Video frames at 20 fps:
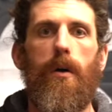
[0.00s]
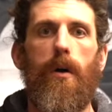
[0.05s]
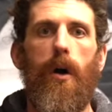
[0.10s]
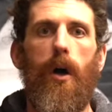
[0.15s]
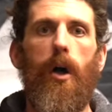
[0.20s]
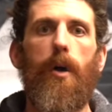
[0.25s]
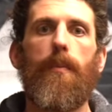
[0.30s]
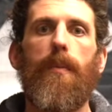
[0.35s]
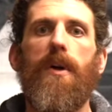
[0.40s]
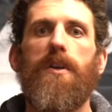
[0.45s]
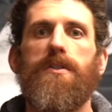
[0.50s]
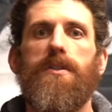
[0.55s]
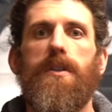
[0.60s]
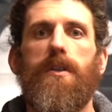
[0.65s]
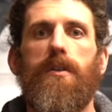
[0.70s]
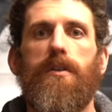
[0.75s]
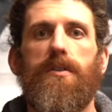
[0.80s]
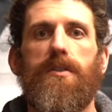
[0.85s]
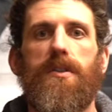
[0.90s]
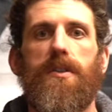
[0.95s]
Our
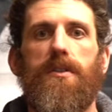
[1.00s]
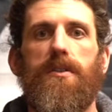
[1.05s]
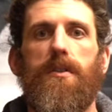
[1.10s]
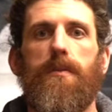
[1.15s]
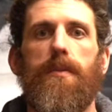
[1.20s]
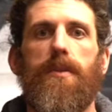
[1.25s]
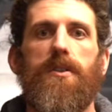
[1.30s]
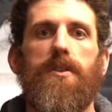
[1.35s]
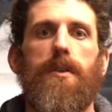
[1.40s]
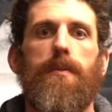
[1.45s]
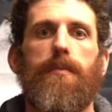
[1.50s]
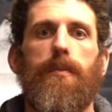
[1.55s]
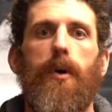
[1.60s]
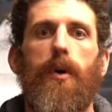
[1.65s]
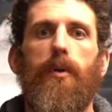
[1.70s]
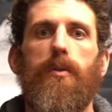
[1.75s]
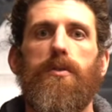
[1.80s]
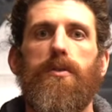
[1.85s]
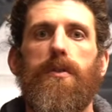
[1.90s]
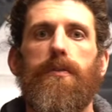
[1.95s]
muscular system is
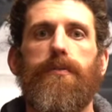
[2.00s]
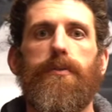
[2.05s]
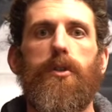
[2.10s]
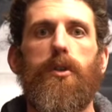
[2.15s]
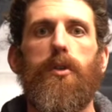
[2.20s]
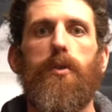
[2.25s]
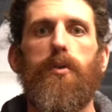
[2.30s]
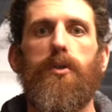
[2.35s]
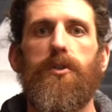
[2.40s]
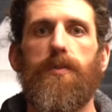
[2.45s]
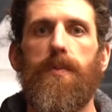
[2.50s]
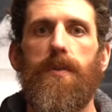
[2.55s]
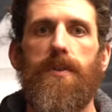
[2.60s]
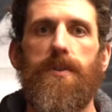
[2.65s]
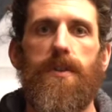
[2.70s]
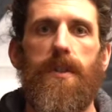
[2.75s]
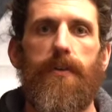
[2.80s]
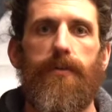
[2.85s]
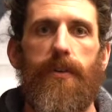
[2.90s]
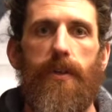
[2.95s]
composed of two
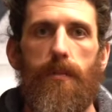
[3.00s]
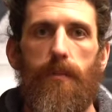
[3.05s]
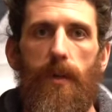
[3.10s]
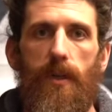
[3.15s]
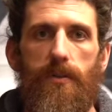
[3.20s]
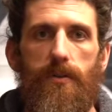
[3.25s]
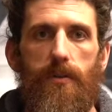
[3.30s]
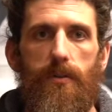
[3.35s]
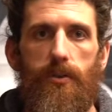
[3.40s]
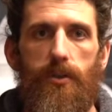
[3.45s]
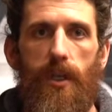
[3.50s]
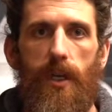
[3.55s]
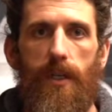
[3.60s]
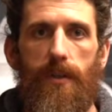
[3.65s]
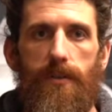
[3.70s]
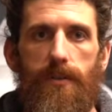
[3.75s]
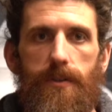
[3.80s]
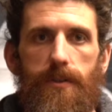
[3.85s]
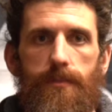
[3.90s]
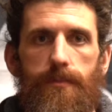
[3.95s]
specific muscle
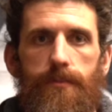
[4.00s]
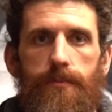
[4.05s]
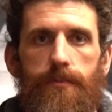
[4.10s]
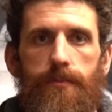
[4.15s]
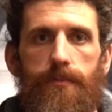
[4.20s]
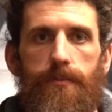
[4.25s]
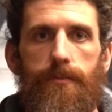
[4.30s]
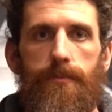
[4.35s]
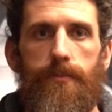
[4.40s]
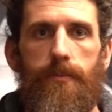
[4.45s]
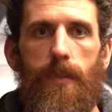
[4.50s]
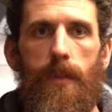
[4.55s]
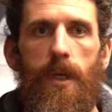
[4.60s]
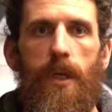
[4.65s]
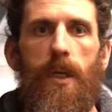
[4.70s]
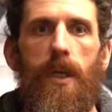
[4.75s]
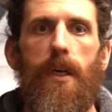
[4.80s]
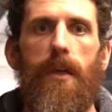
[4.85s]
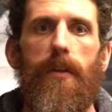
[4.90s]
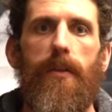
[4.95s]
chains.
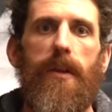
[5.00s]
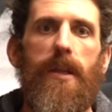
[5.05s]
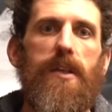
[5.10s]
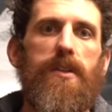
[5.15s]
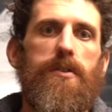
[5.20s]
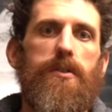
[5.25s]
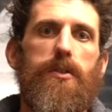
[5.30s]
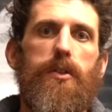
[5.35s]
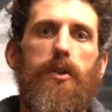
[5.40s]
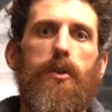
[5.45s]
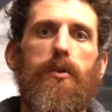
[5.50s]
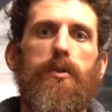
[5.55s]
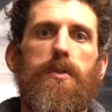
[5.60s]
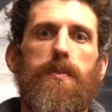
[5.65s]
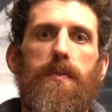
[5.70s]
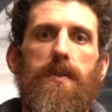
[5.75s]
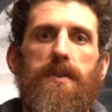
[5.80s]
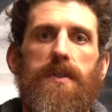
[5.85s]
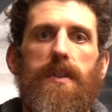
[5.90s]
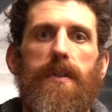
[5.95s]
These two
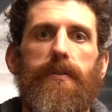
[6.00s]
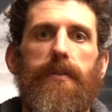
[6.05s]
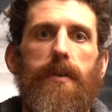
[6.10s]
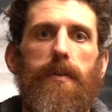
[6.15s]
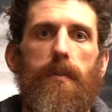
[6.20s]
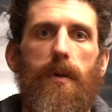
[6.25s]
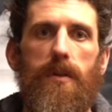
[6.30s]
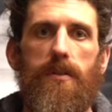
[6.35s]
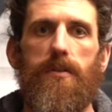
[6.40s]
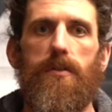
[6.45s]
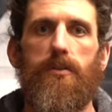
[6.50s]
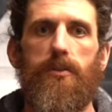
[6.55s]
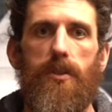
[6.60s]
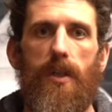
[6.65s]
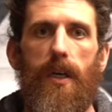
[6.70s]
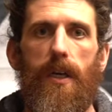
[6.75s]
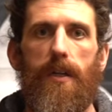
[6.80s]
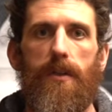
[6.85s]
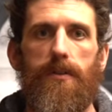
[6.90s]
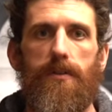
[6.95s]
specific muscle
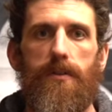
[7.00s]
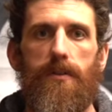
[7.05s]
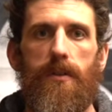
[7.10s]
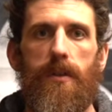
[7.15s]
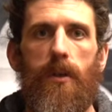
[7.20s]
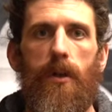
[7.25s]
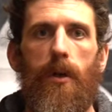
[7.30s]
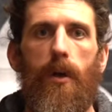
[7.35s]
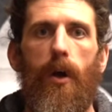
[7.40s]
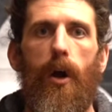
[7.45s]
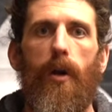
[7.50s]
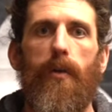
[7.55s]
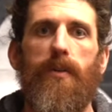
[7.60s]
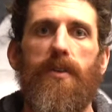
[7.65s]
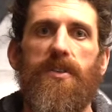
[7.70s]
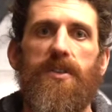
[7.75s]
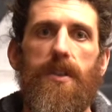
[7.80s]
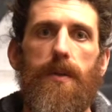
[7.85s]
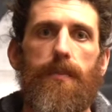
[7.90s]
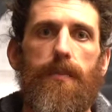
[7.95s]
chains are
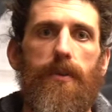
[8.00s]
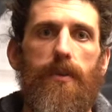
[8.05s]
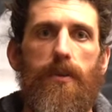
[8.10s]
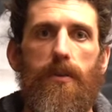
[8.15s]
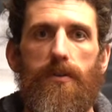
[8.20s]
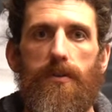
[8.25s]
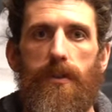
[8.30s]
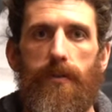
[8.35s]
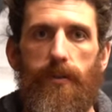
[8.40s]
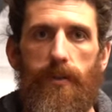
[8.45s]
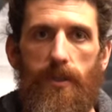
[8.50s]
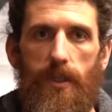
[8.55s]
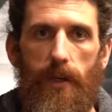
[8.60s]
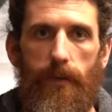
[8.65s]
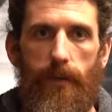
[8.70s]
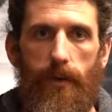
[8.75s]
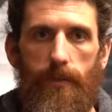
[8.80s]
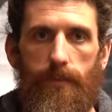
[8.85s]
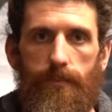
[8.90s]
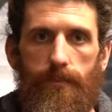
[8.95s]
reciprocals of each
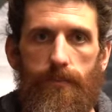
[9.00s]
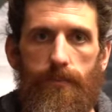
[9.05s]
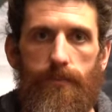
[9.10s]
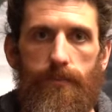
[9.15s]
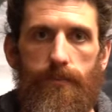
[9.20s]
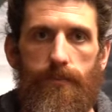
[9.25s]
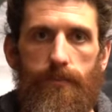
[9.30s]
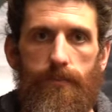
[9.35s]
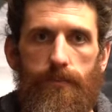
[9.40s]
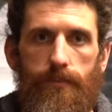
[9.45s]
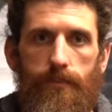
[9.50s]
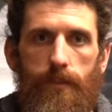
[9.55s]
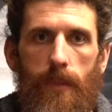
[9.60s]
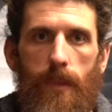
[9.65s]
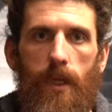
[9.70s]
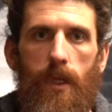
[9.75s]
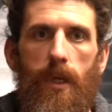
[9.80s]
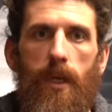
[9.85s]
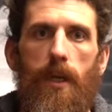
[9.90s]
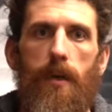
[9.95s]
other,
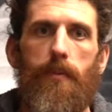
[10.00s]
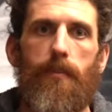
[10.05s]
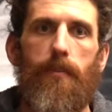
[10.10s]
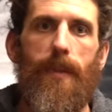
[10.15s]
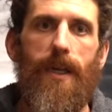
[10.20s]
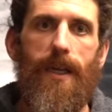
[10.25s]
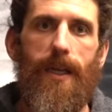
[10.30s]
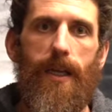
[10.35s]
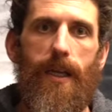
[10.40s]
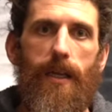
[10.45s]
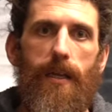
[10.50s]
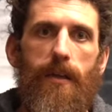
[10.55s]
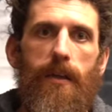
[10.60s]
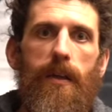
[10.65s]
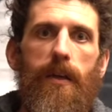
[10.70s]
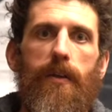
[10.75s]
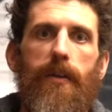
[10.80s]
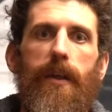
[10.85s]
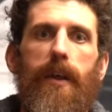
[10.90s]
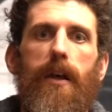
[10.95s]
meaning
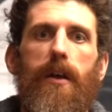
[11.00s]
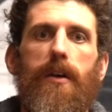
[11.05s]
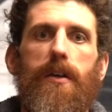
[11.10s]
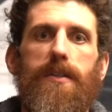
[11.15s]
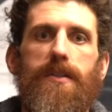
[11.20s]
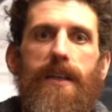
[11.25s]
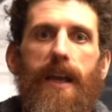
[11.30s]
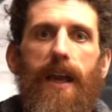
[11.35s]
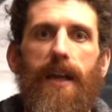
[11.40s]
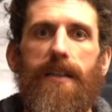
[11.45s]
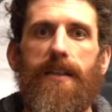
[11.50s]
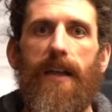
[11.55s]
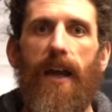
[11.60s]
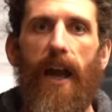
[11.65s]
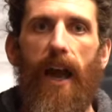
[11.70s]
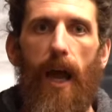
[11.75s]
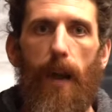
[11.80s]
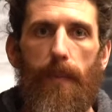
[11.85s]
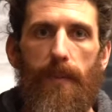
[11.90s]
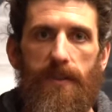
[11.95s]
they are exact
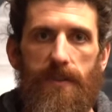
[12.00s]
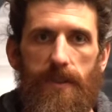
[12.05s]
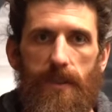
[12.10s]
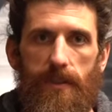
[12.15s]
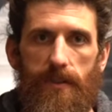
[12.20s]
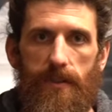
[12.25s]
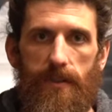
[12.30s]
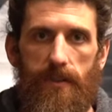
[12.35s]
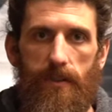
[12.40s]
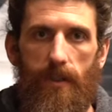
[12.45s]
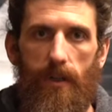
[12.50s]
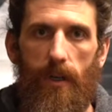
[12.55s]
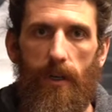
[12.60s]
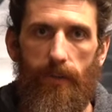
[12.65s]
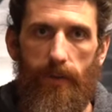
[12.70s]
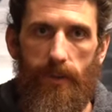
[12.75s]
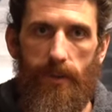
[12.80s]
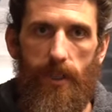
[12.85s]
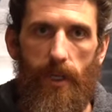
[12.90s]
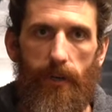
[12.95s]
opposites of
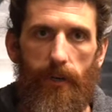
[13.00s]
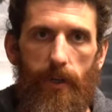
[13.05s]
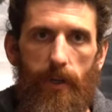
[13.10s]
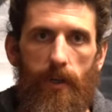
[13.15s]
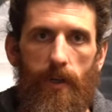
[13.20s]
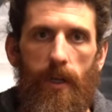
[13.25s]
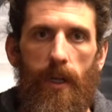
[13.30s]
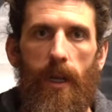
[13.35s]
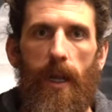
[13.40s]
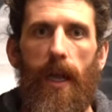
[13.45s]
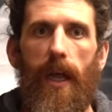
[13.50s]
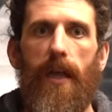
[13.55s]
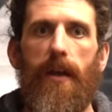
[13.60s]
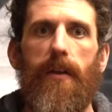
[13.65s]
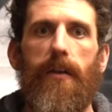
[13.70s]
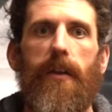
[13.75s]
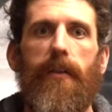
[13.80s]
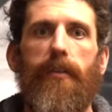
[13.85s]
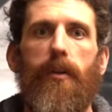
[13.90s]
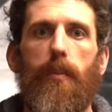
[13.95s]
each other and
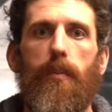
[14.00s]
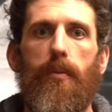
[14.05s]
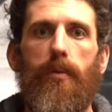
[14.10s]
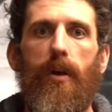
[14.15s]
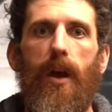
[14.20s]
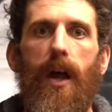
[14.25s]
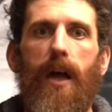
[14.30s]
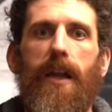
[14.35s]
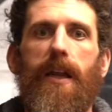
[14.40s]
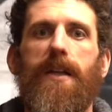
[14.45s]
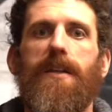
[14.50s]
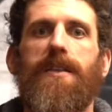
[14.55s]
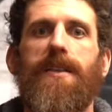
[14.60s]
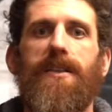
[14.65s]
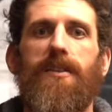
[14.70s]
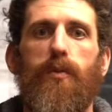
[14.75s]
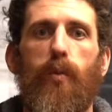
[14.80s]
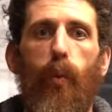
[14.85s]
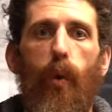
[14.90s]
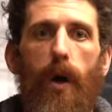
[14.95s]
that their product
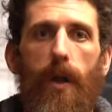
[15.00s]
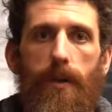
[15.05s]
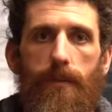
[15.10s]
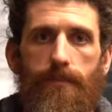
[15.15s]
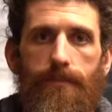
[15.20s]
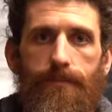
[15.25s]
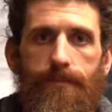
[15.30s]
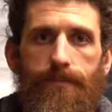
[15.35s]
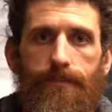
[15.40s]
is one,